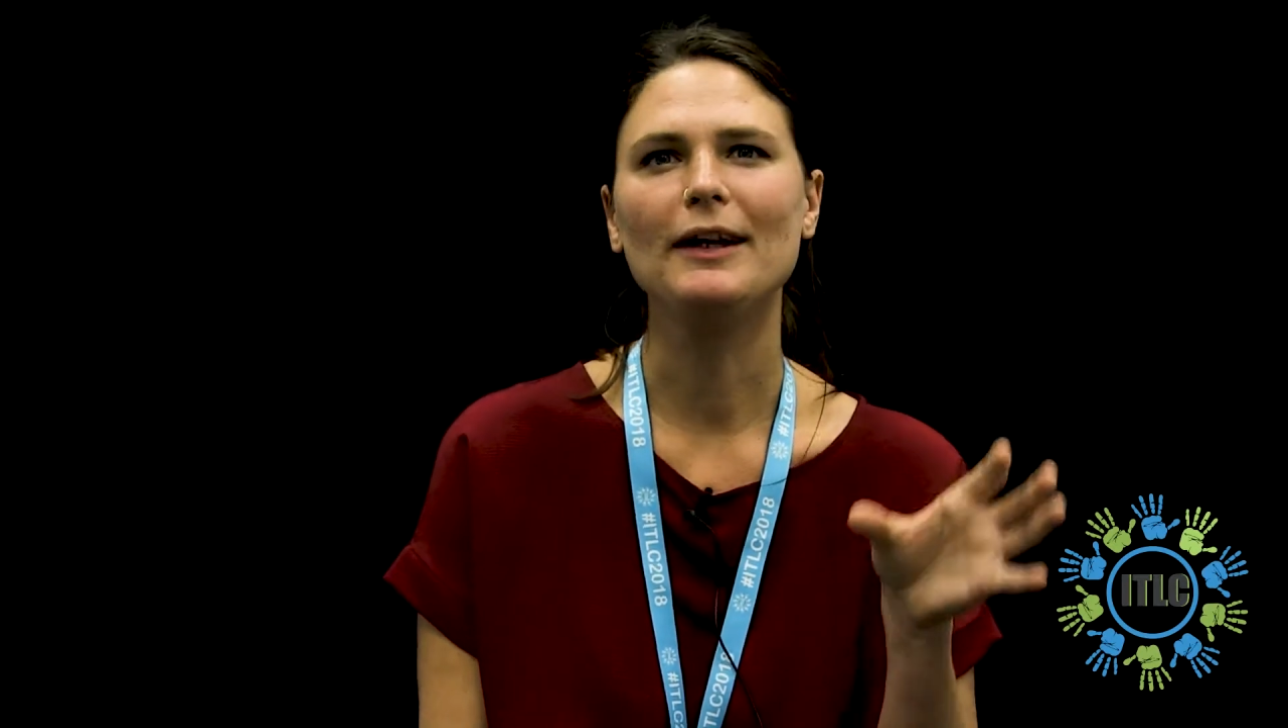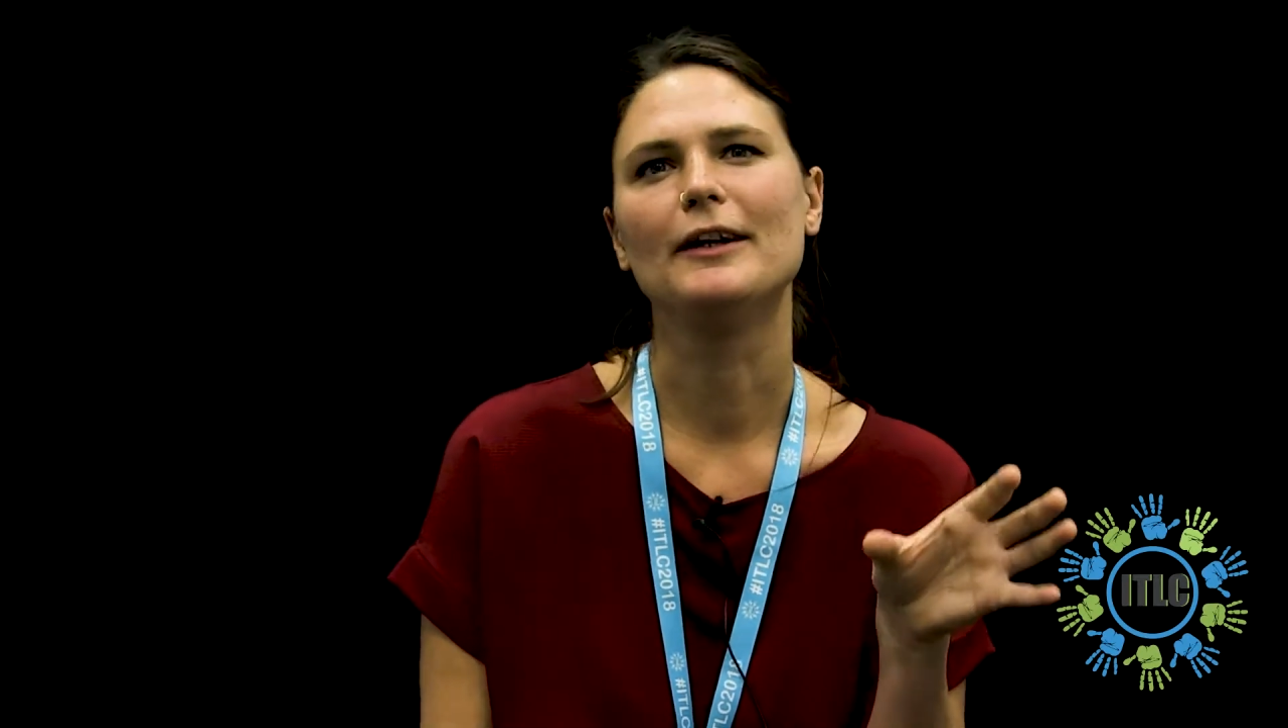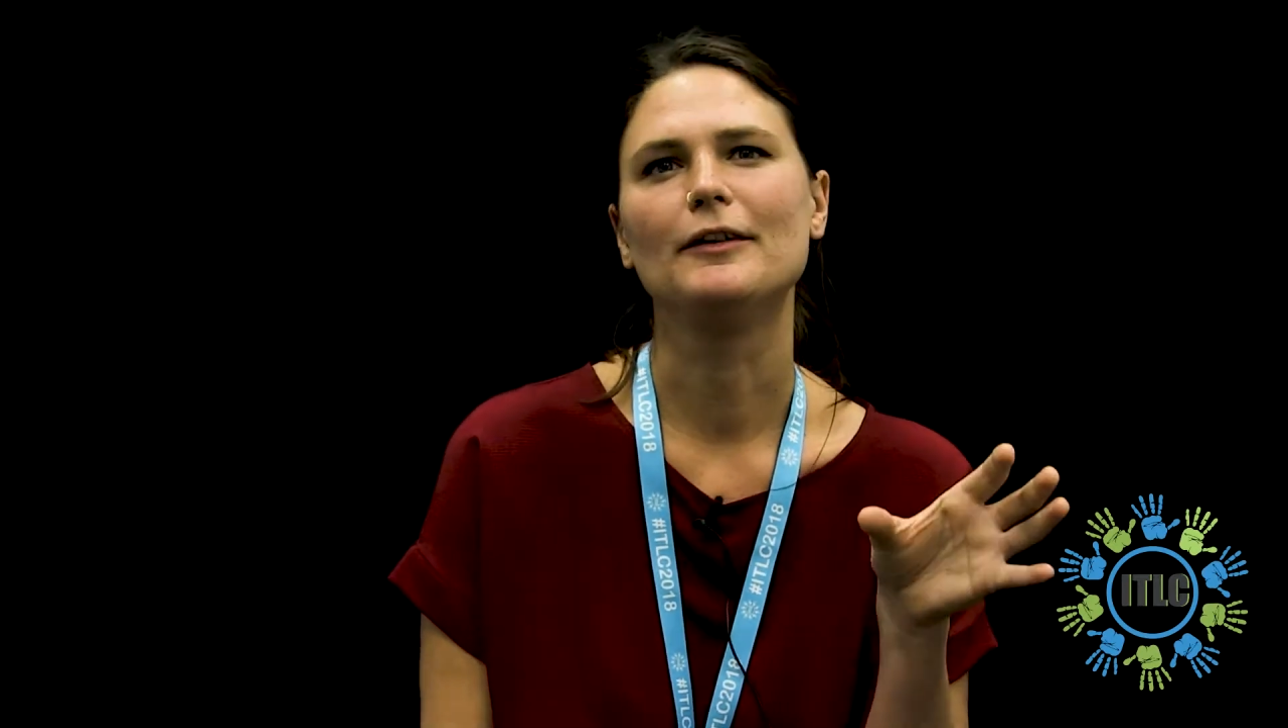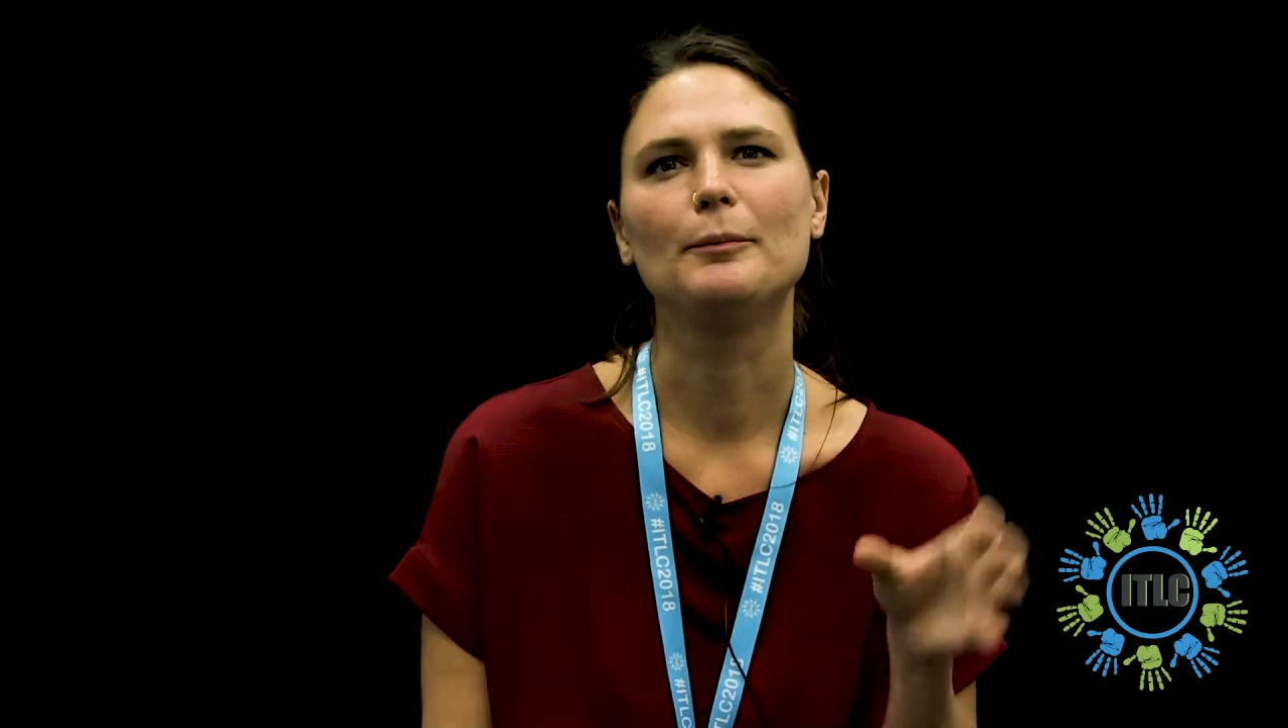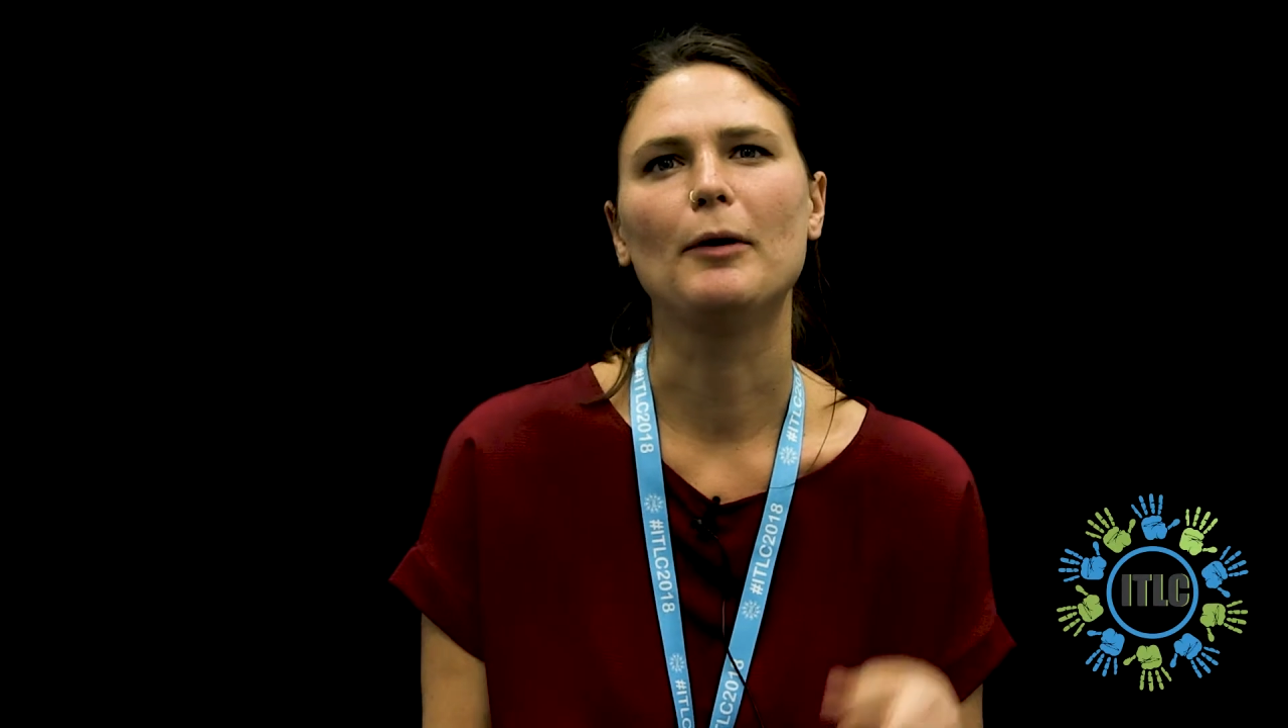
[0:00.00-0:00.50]

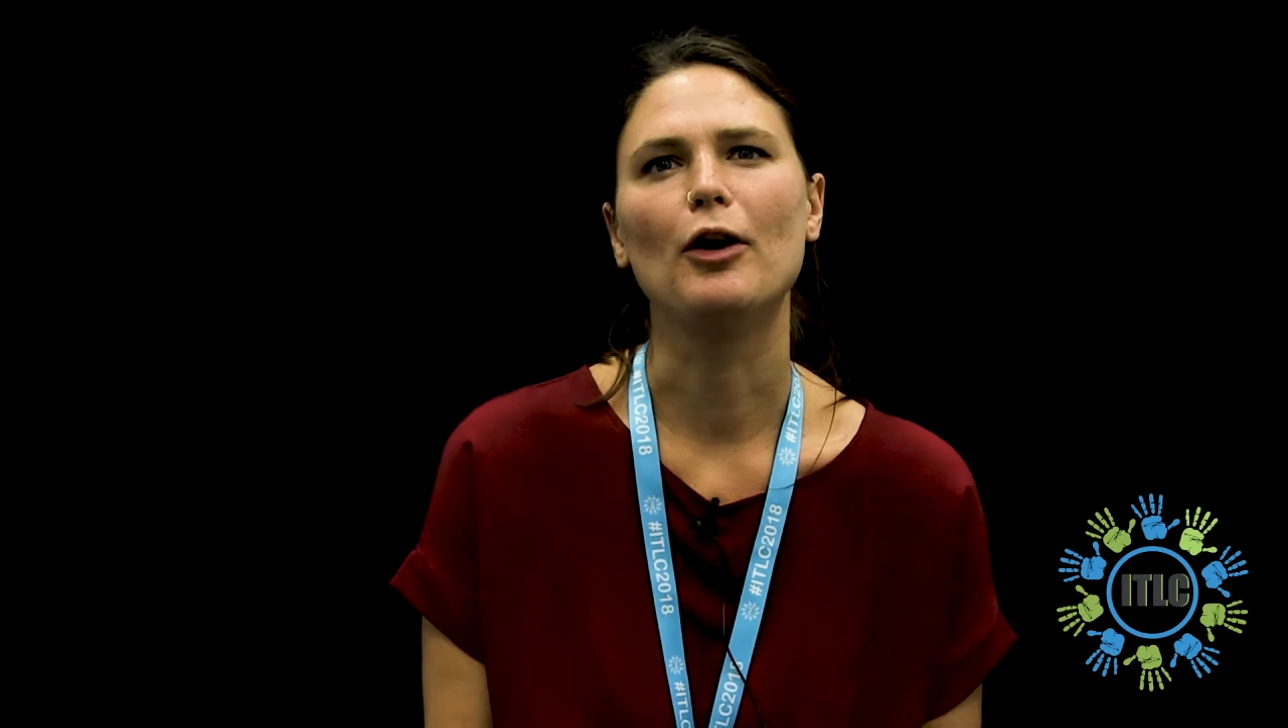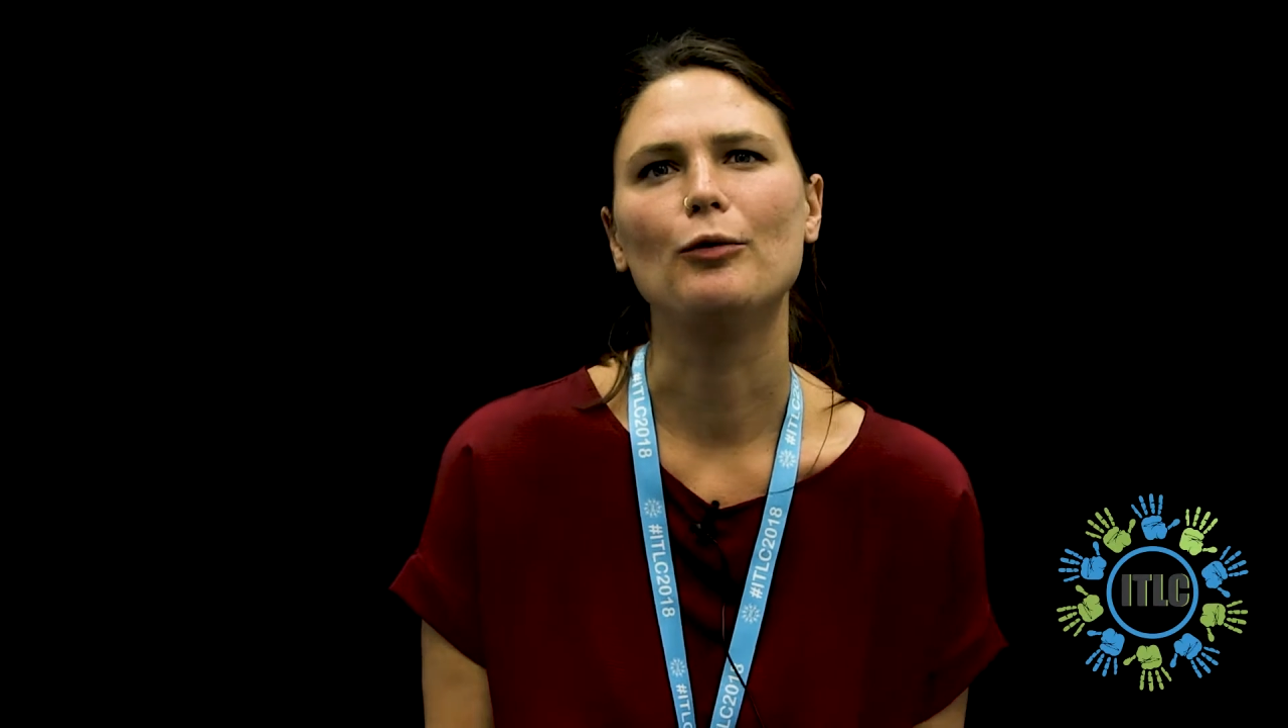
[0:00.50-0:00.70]
and Paul